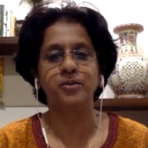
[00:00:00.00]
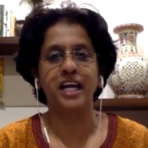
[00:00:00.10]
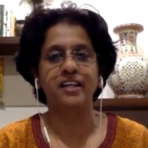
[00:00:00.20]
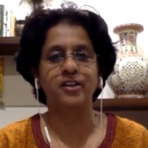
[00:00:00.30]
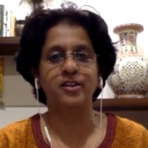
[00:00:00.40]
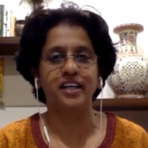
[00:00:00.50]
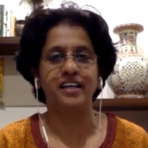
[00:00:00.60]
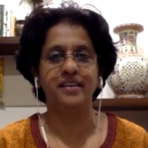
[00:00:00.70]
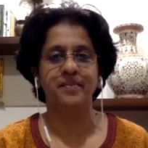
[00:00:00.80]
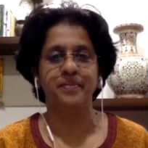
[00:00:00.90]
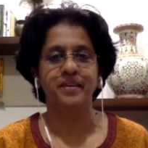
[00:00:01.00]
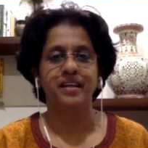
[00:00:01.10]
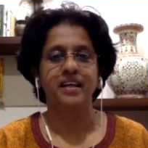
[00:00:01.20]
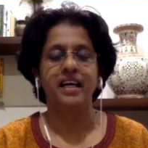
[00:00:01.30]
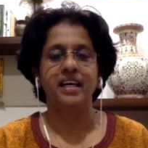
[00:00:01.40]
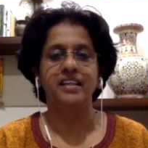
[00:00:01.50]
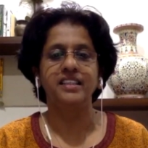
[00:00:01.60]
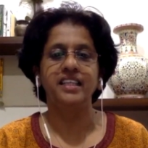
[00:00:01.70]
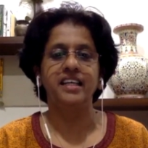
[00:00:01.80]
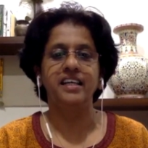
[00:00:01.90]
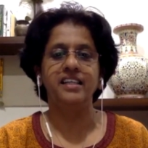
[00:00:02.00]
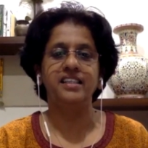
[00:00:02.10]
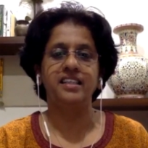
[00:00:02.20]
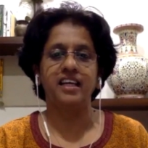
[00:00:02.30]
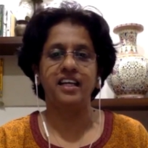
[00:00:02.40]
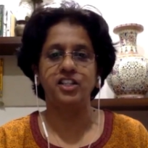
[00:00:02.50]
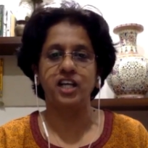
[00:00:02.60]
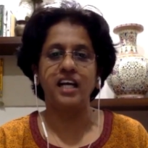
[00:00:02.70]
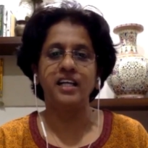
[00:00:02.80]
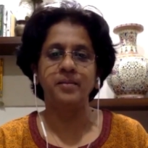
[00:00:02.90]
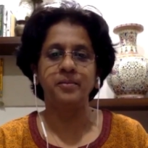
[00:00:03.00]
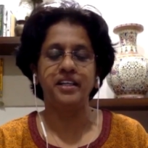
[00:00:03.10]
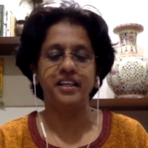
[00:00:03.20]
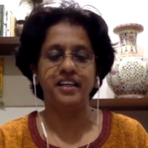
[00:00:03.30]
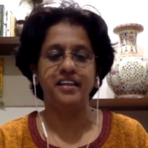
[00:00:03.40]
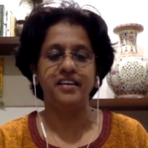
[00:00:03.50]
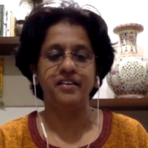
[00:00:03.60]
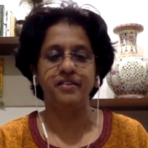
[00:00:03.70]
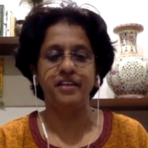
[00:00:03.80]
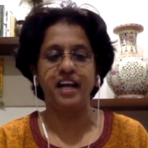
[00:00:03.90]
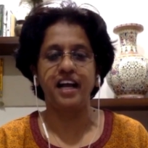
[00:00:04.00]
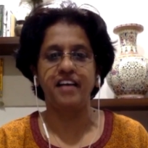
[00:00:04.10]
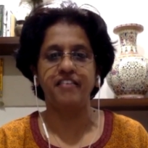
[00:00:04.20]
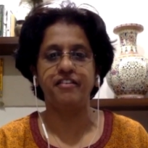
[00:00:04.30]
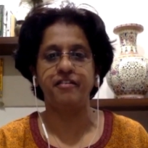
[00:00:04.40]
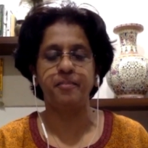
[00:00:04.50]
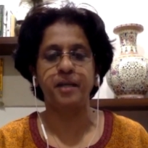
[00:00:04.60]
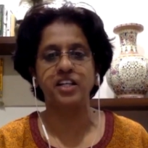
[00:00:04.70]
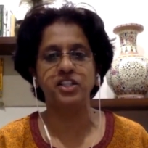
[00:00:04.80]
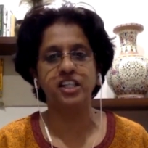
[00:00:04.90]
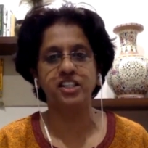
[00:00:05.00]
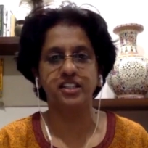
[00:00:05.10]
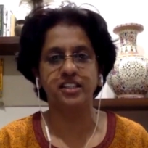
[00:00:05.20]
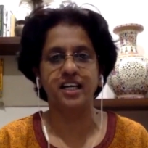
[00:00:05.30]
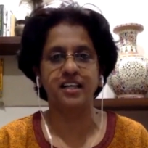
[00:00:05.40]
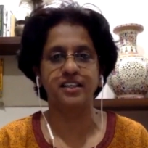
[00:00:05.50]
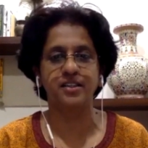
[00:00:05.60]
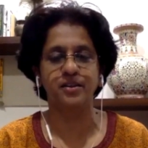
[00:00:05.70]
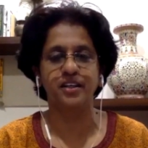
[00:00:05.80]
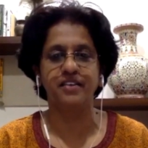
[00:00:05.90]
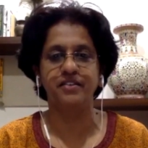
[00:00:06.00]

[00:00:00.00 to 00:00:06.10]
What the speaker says: Cyclonet. In the series Courage Unlimited, we have Prachi Kshirsagar today.